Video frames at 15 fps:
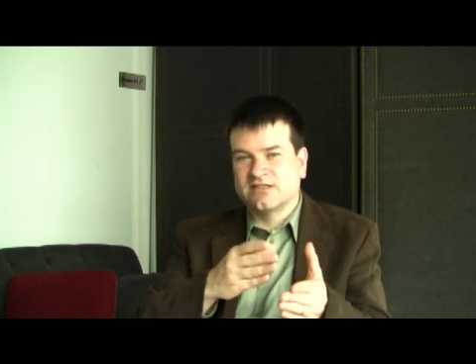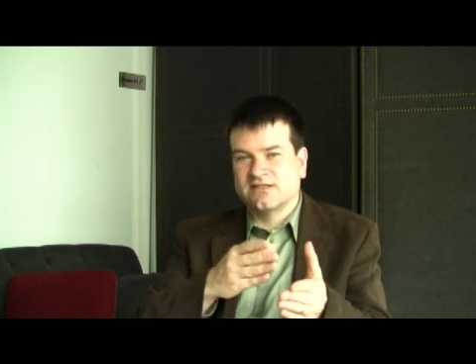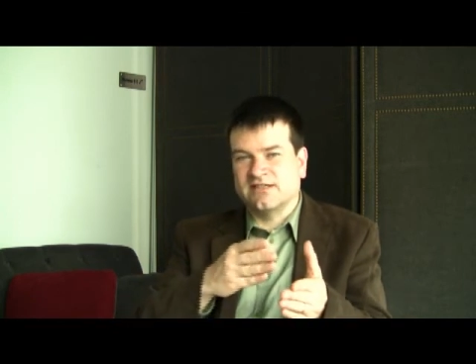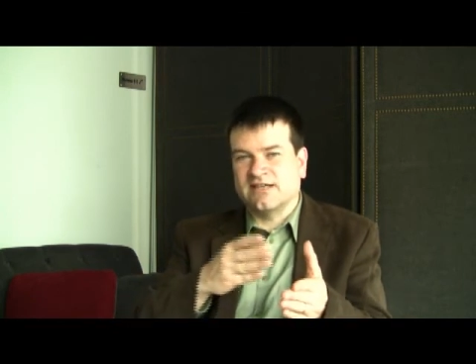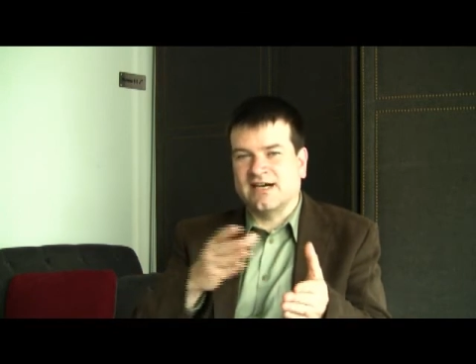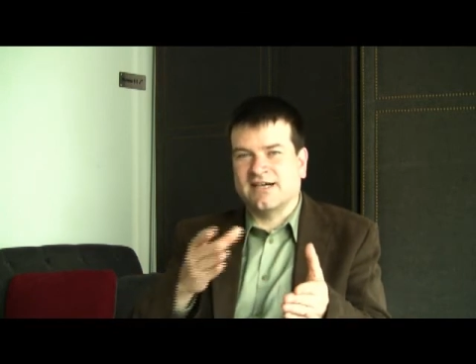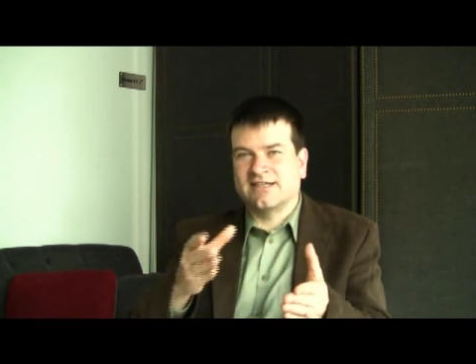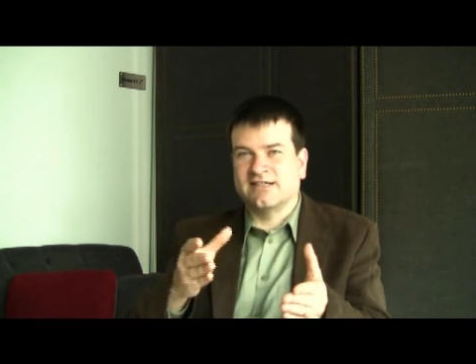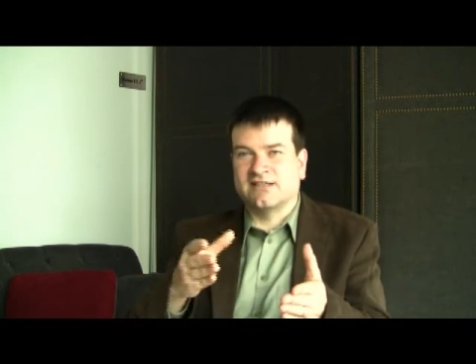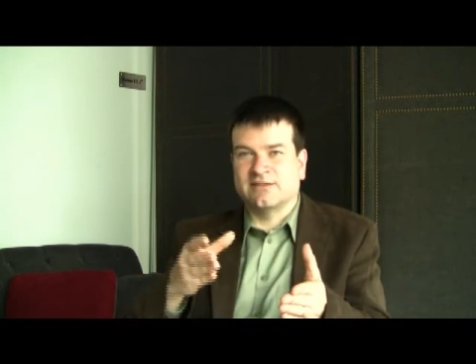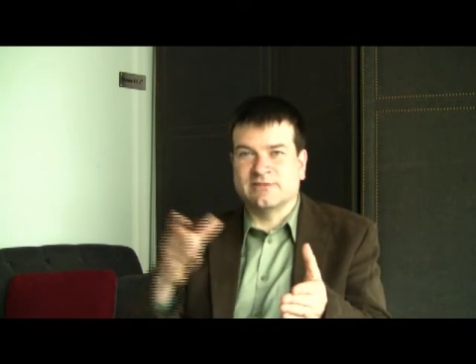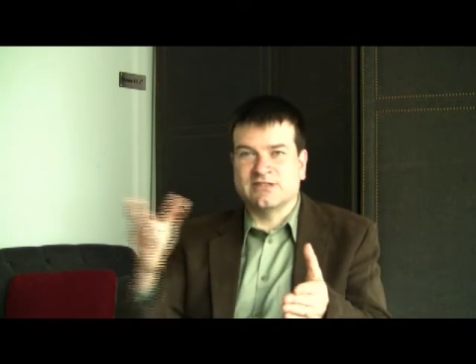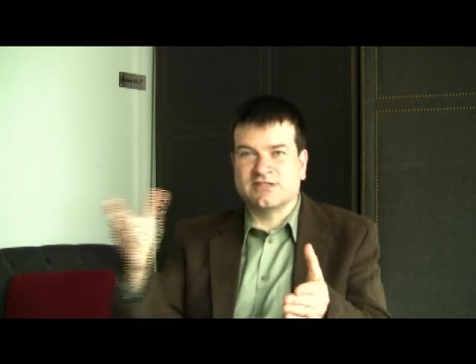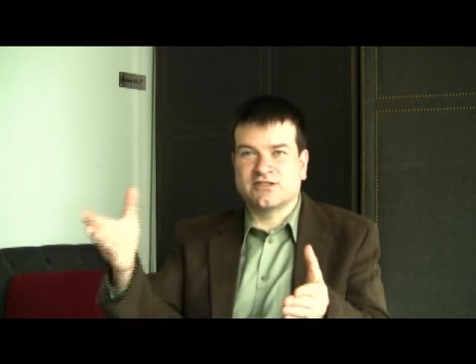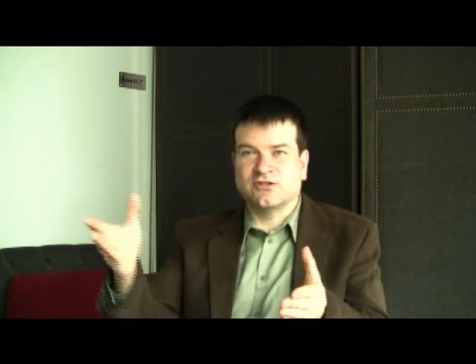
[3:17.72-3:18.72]
the odd
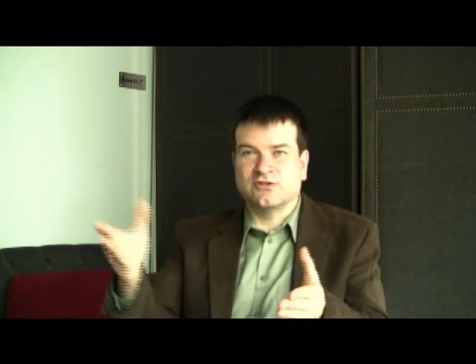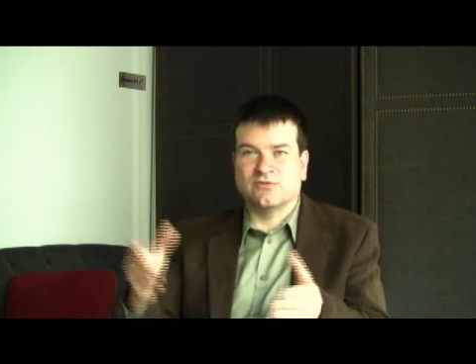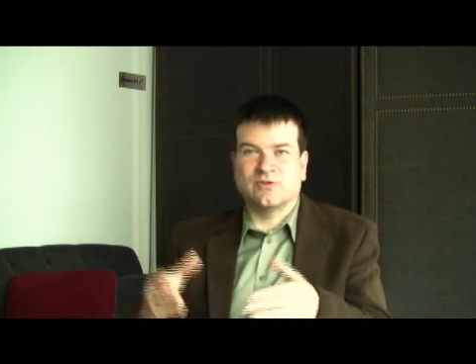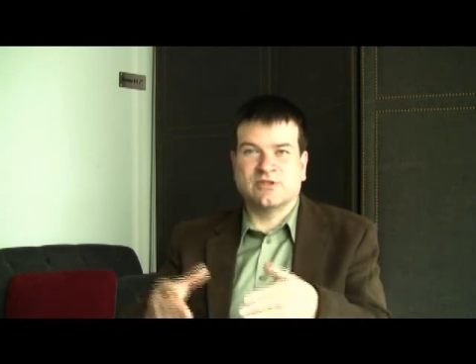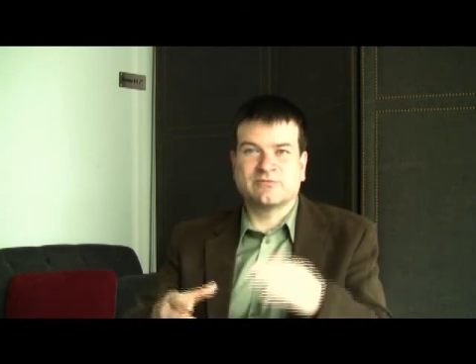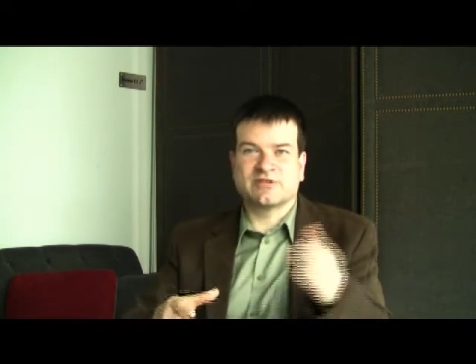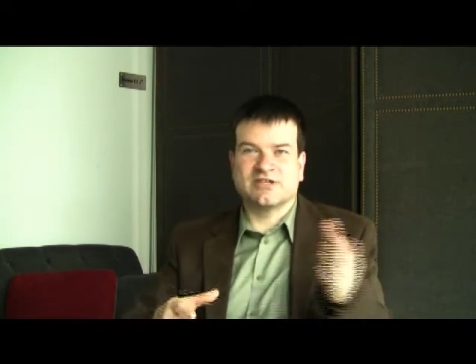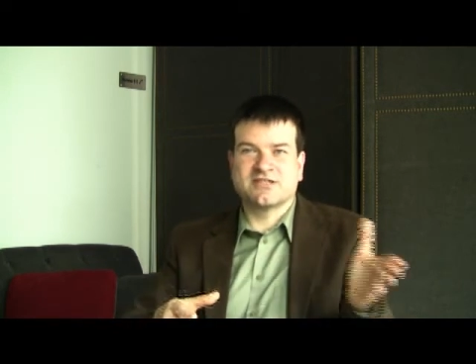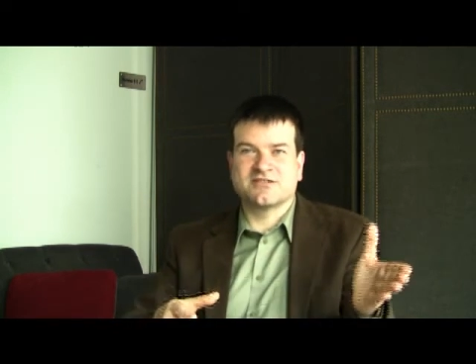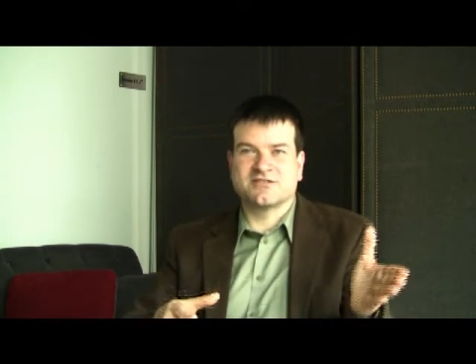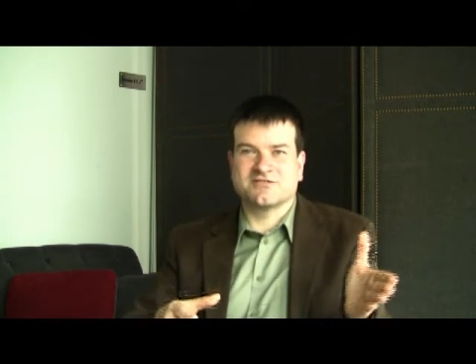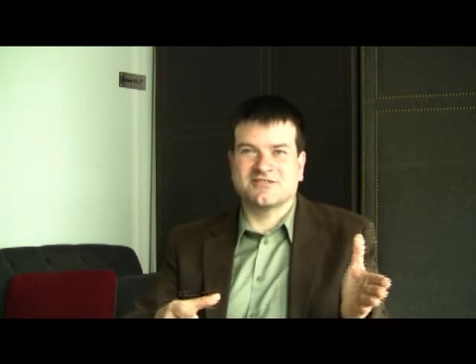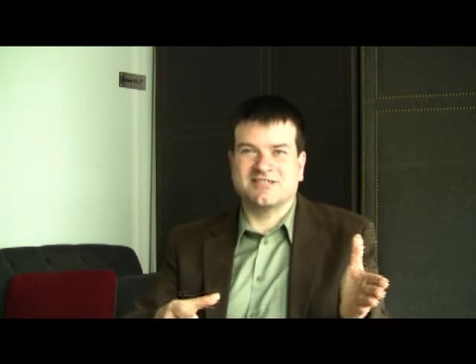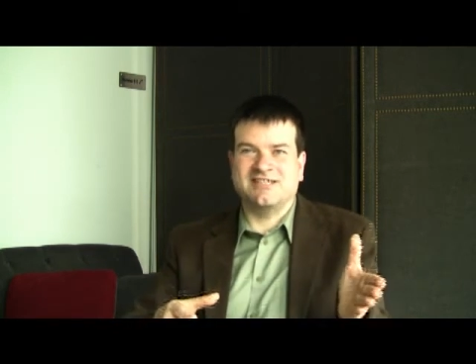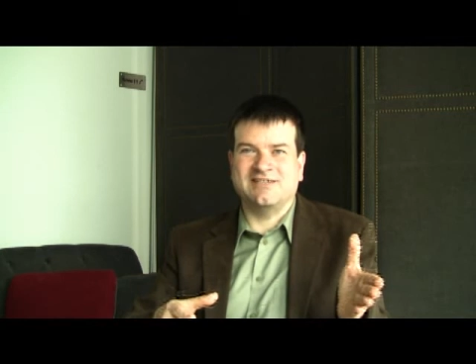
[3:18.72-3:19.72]
elements go to one
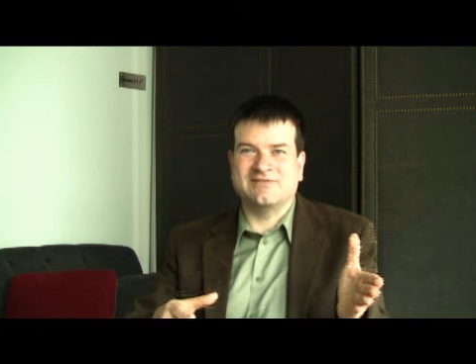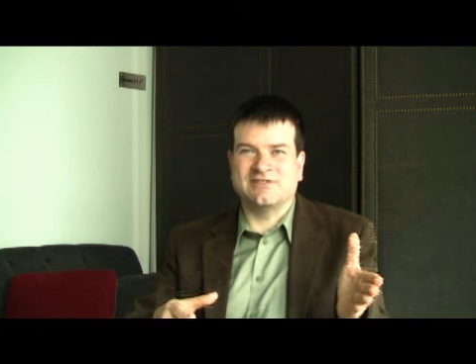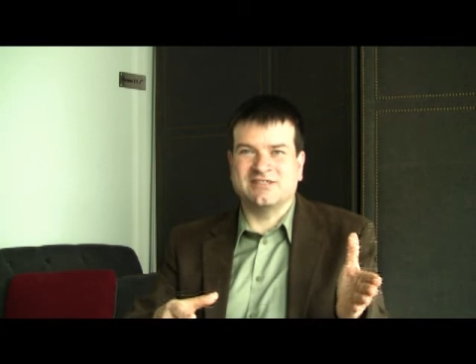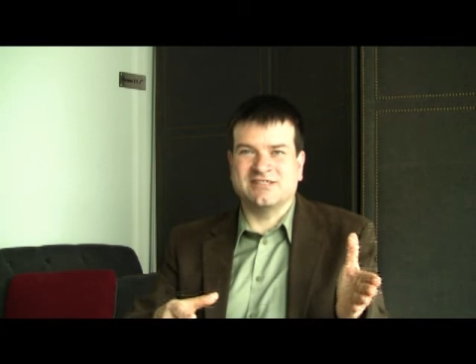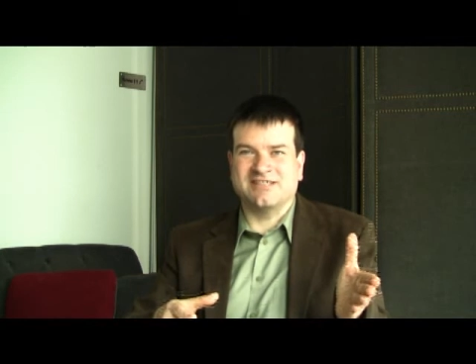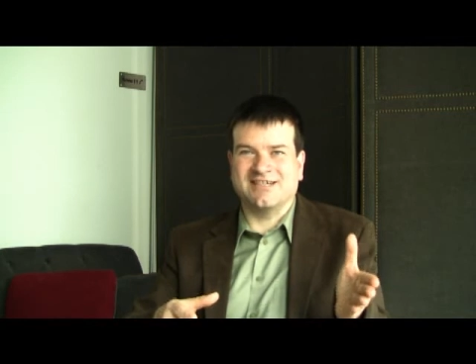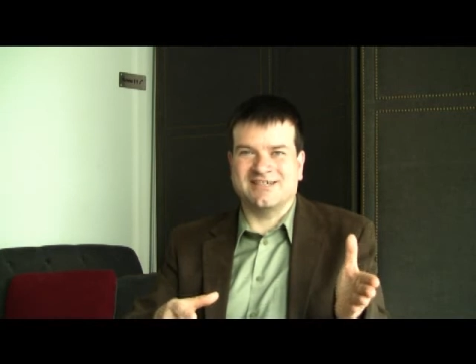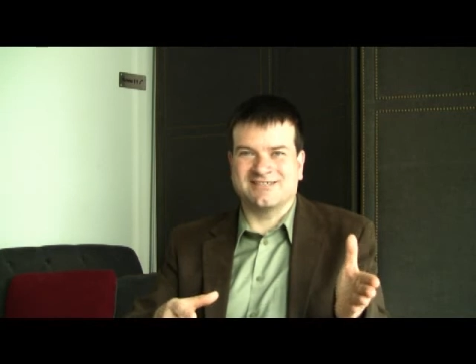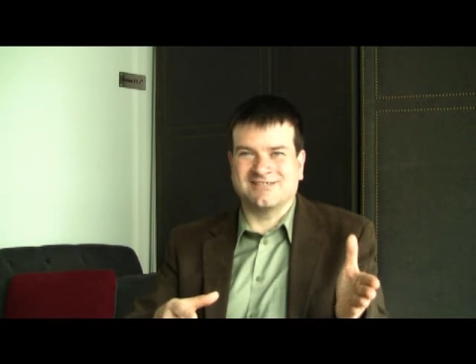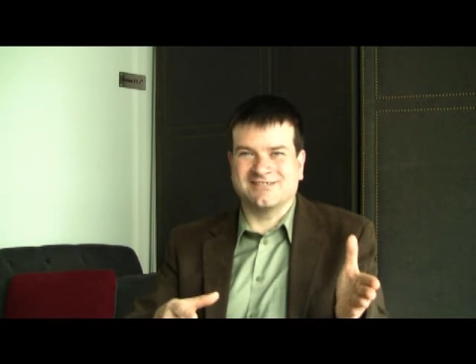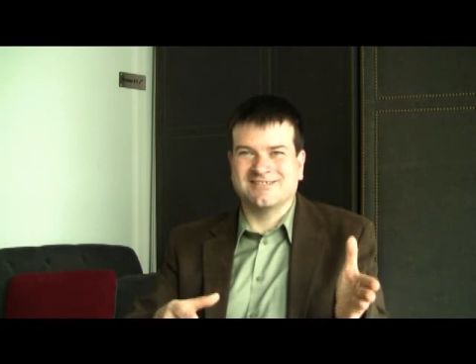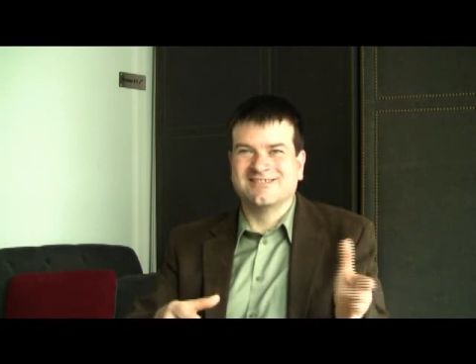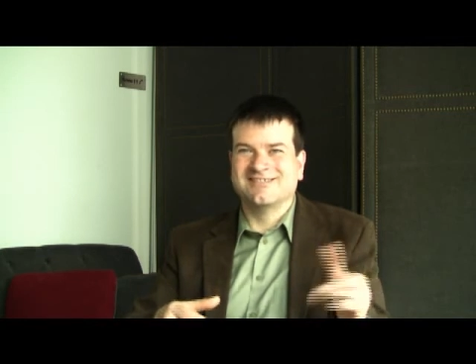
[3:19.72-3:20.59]
processor, the even to the other.